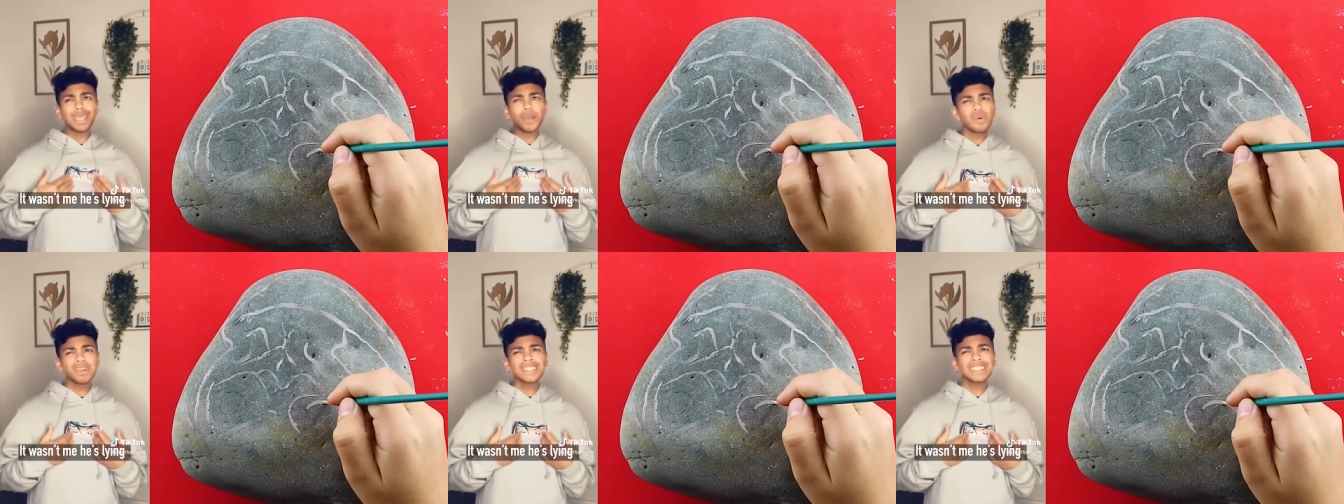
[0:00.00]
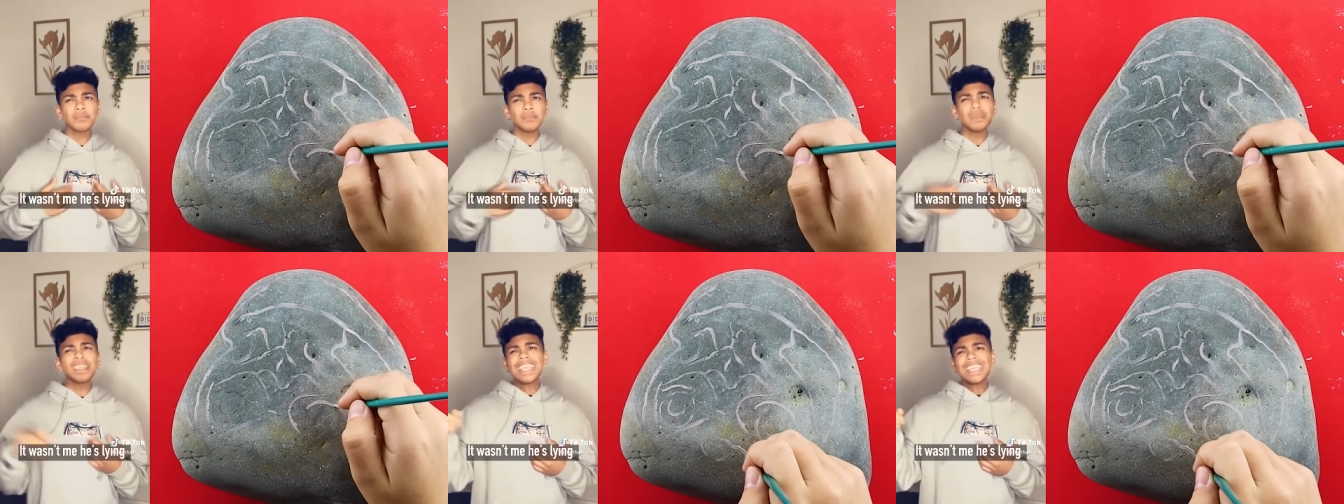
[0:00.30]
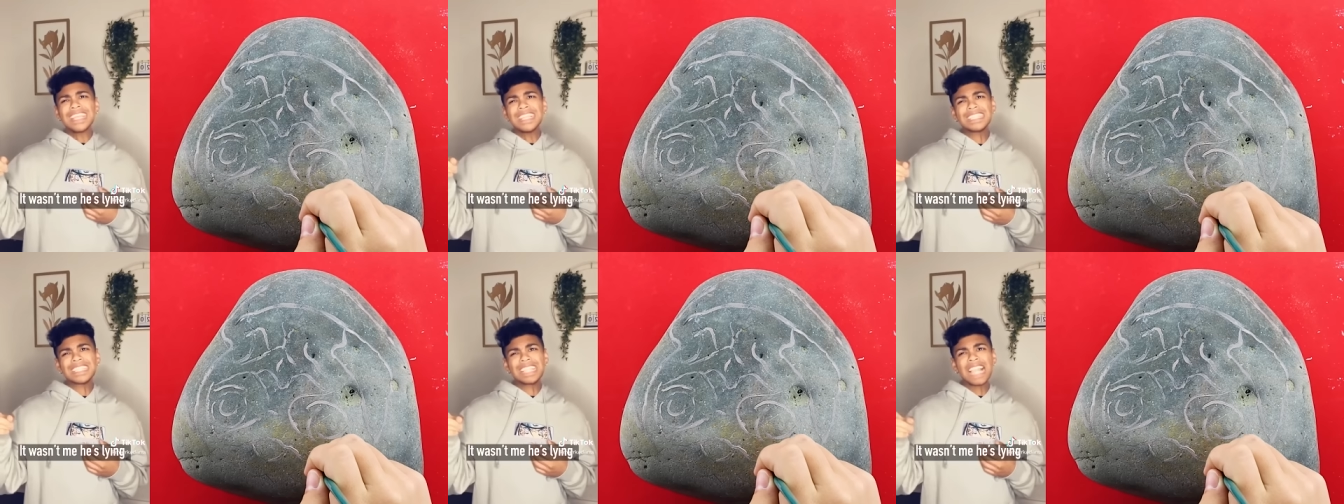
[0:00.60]
it. It wasn't
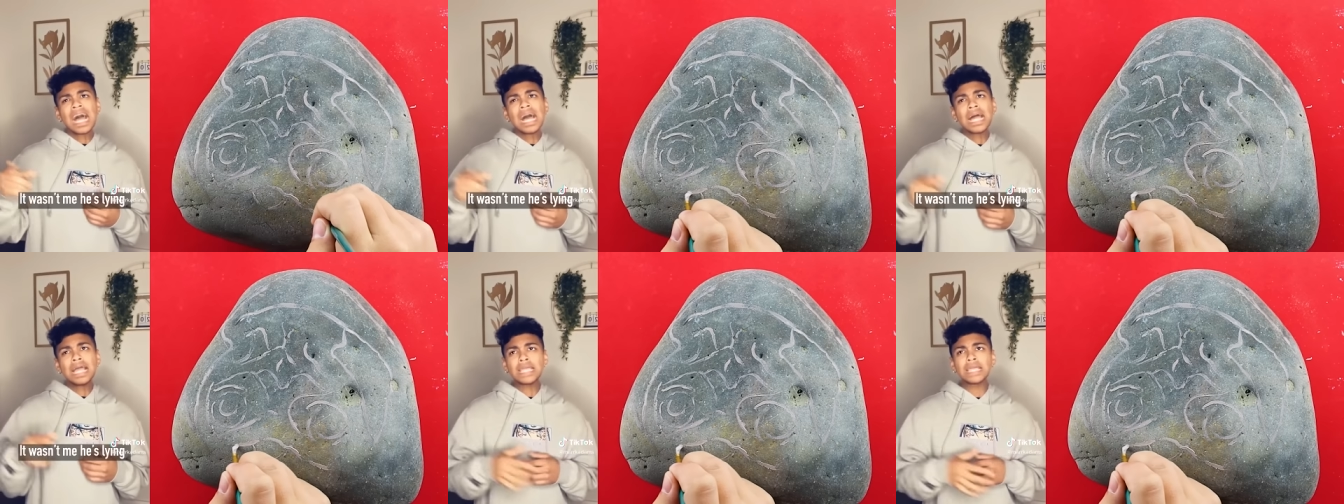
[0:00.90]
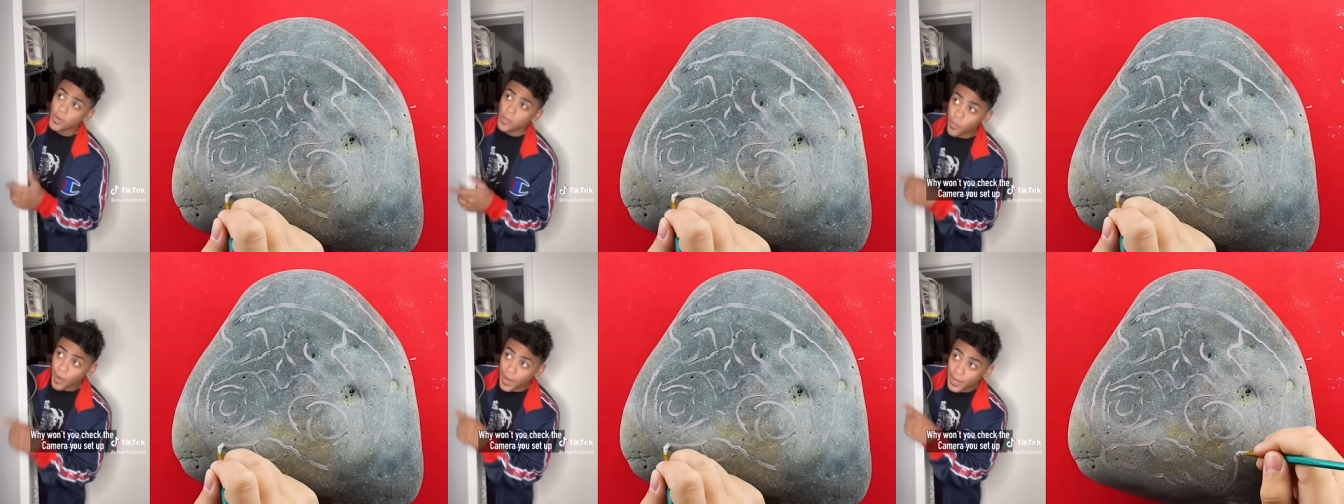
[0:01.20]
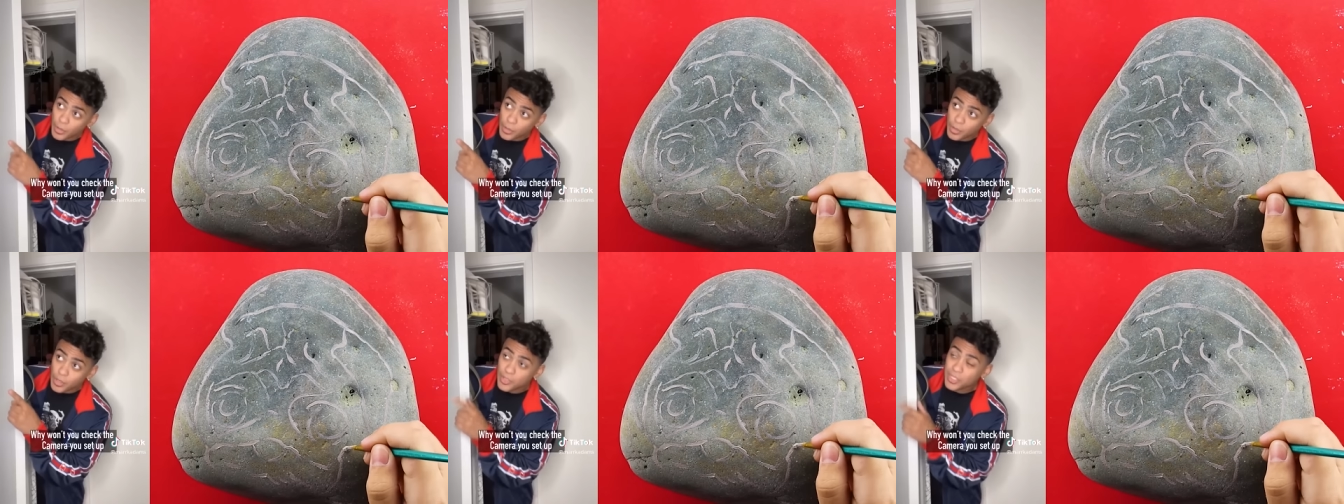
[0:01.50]
me. He's
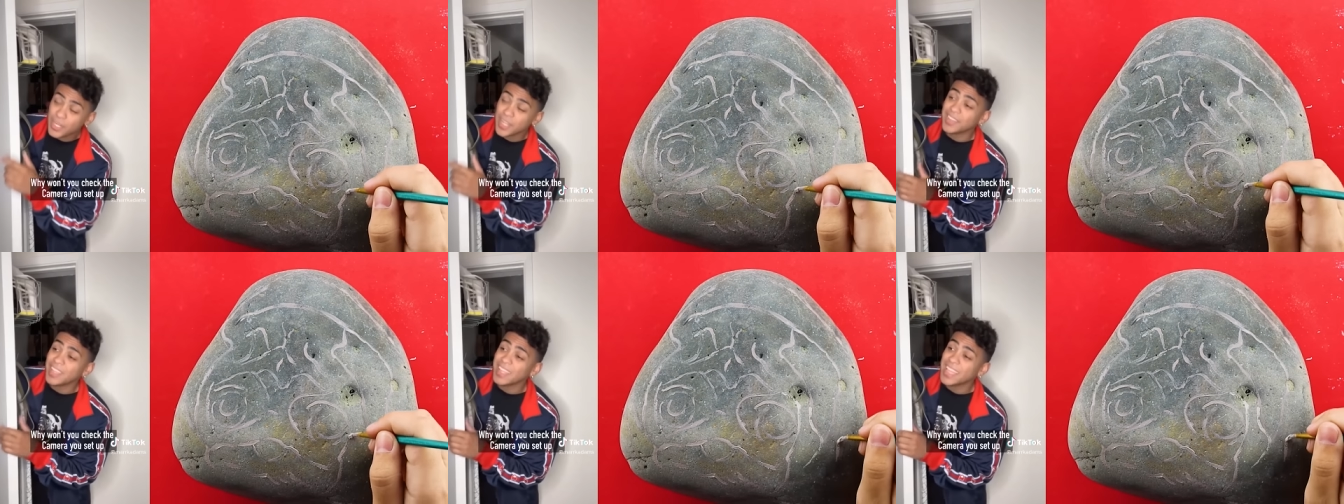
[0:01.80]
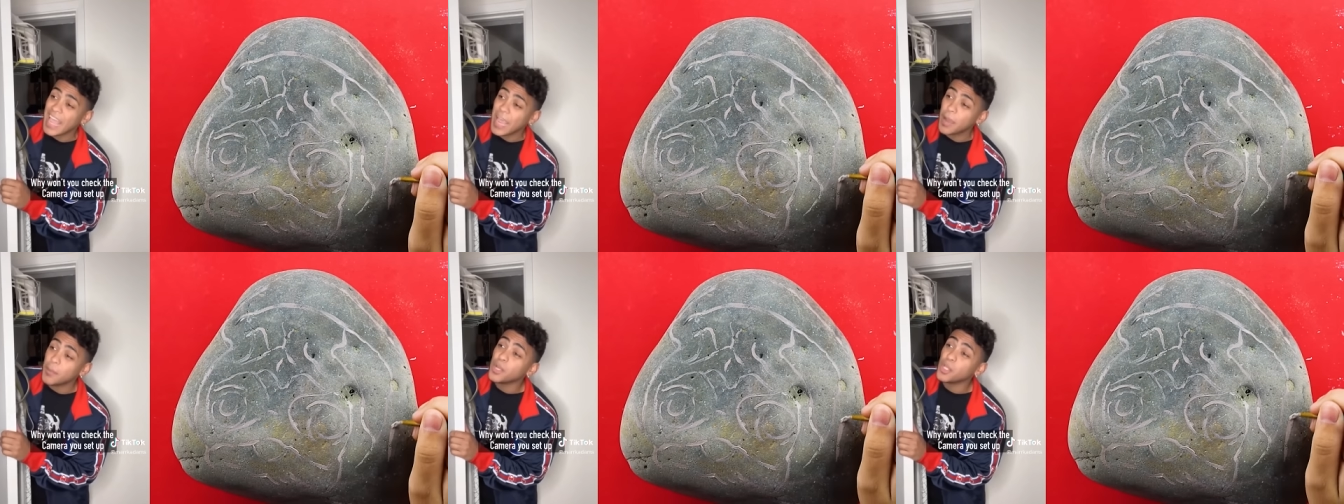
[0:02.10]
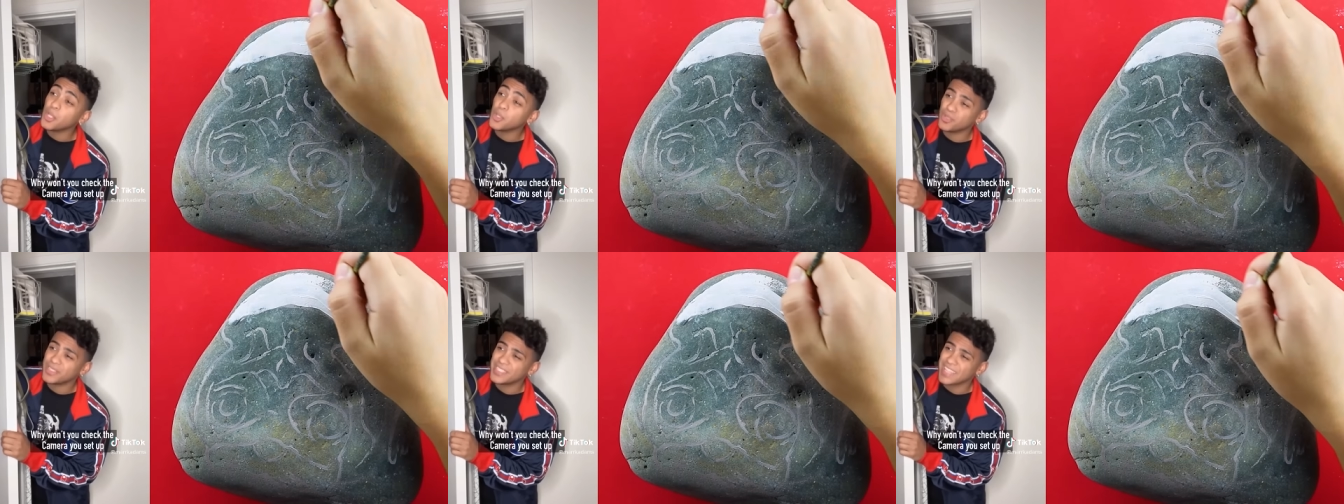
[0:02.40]
lying. Why don't you check the
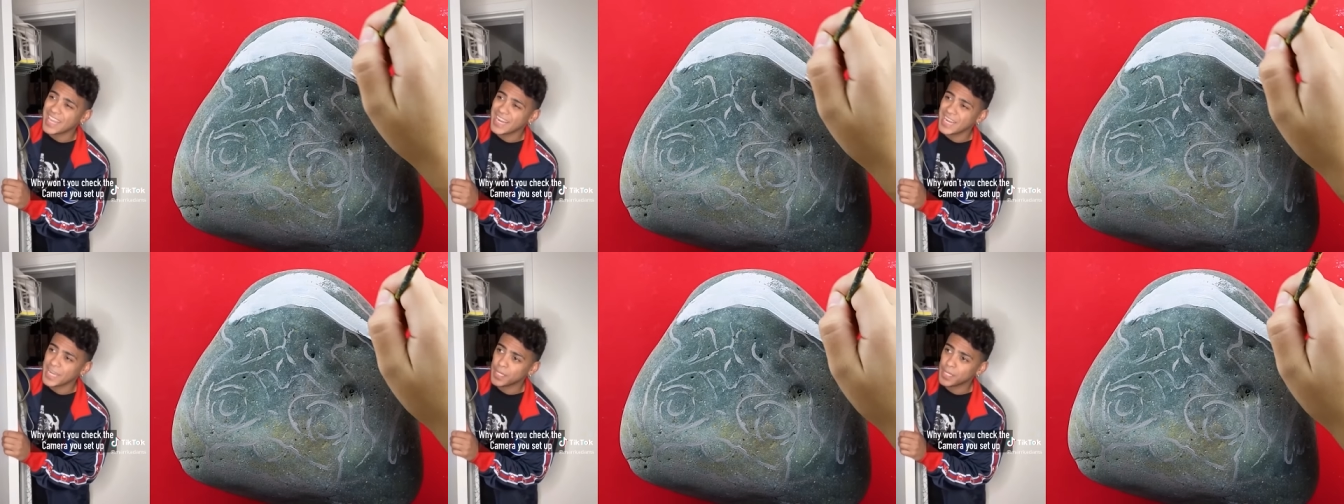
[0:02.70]
camera you